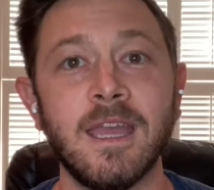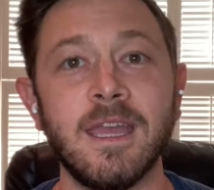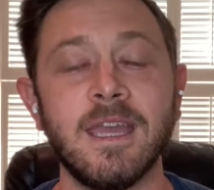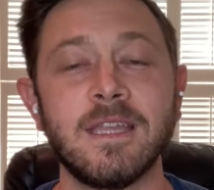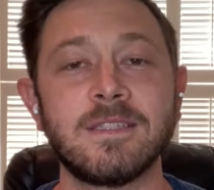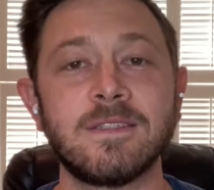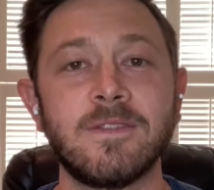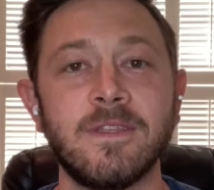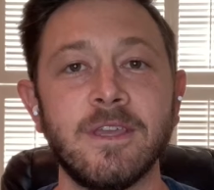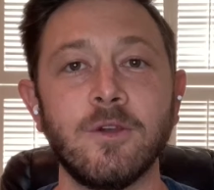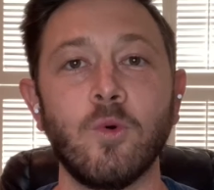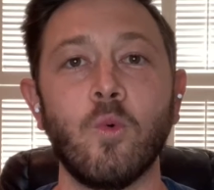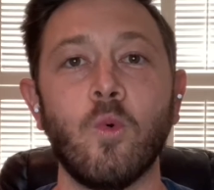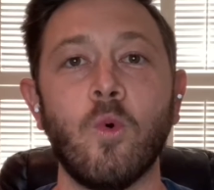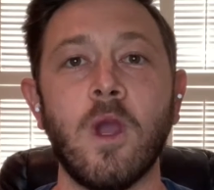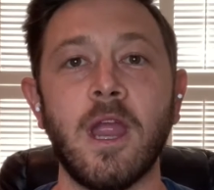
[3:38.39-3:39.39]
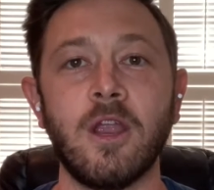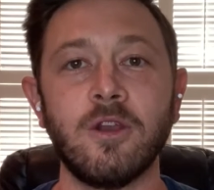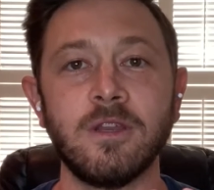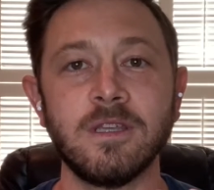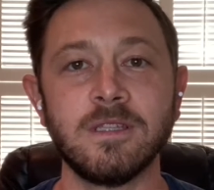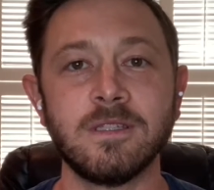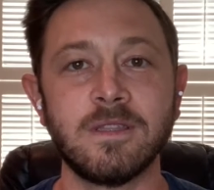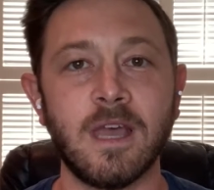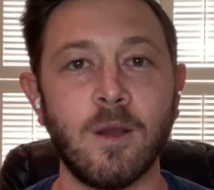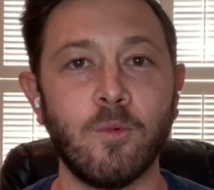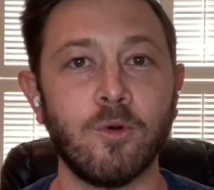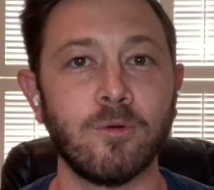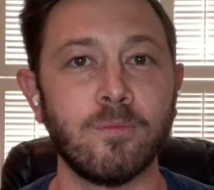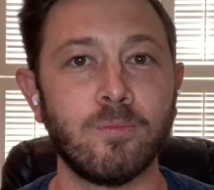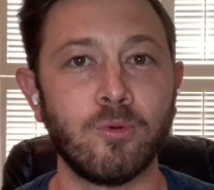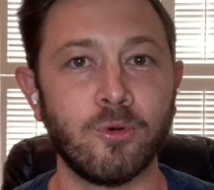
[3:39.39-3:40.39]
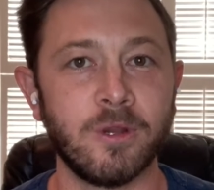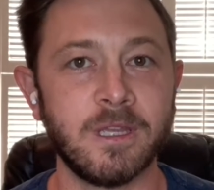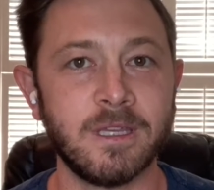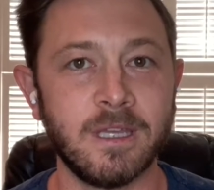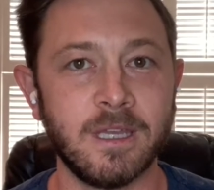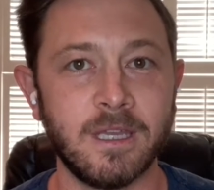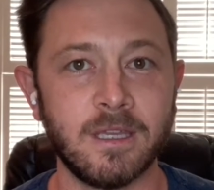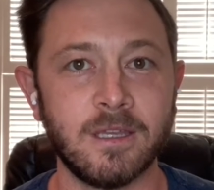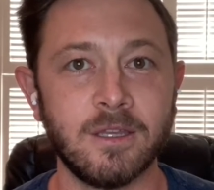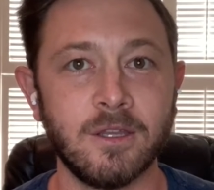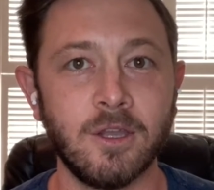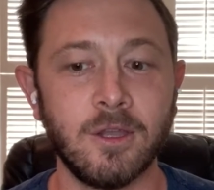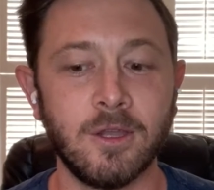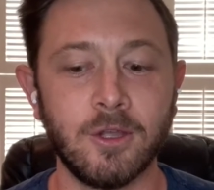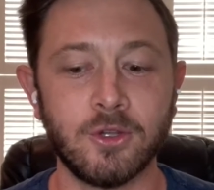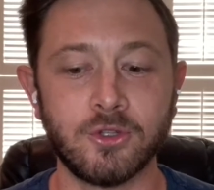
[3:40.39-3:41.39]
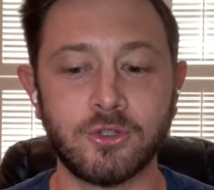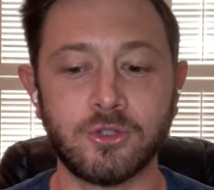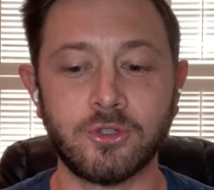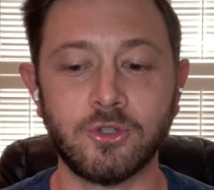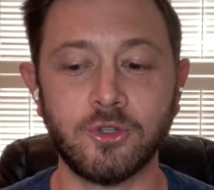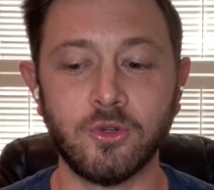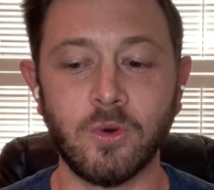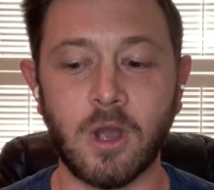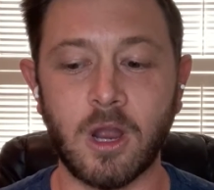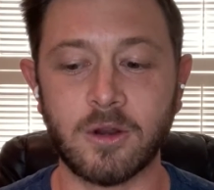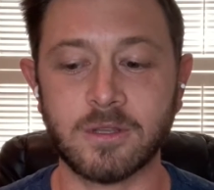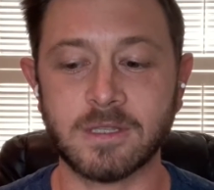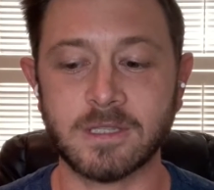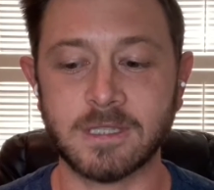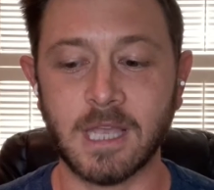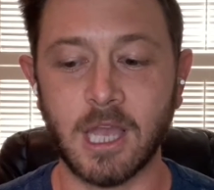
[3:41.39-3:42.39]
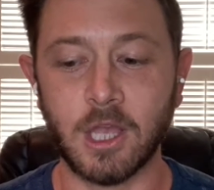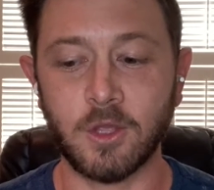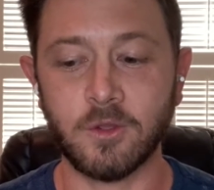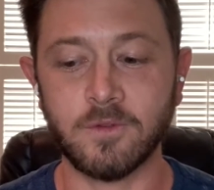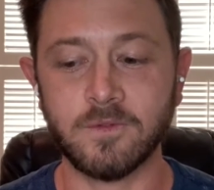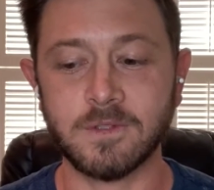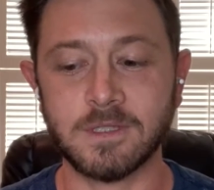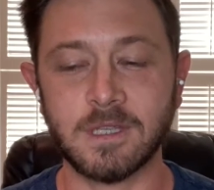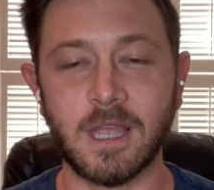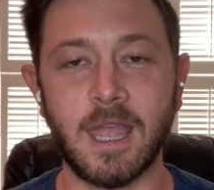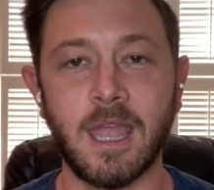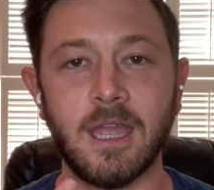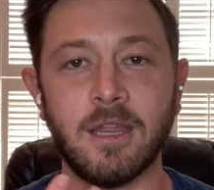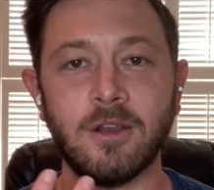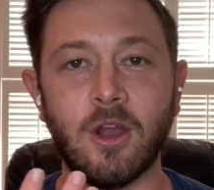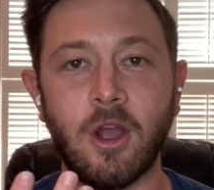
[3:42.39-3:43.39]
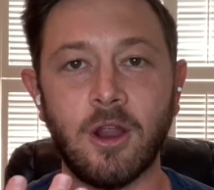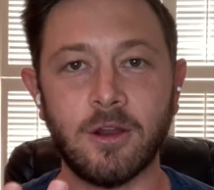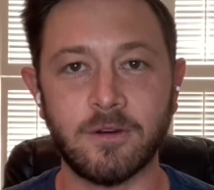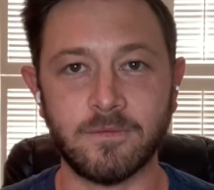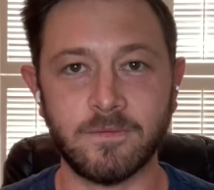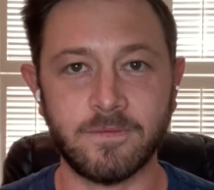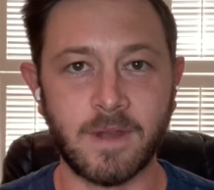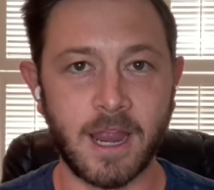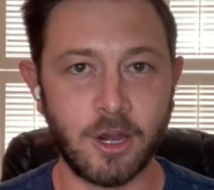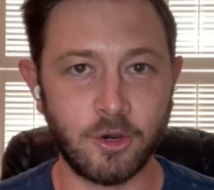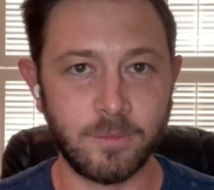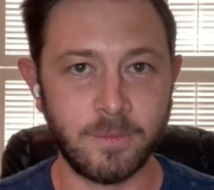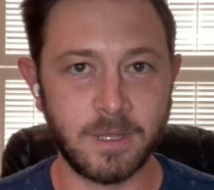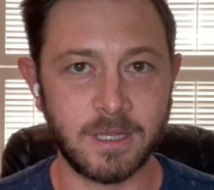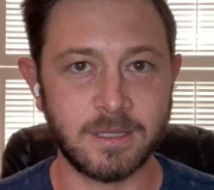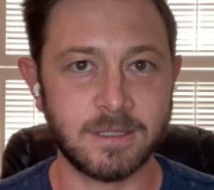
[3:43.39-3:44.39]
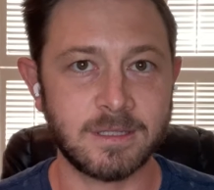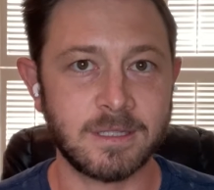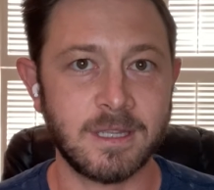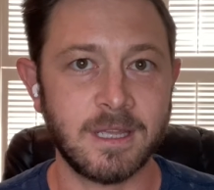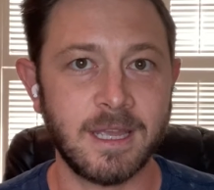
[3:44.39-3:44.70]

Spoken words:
It's the awareness that we're bringing to ourselves and our environment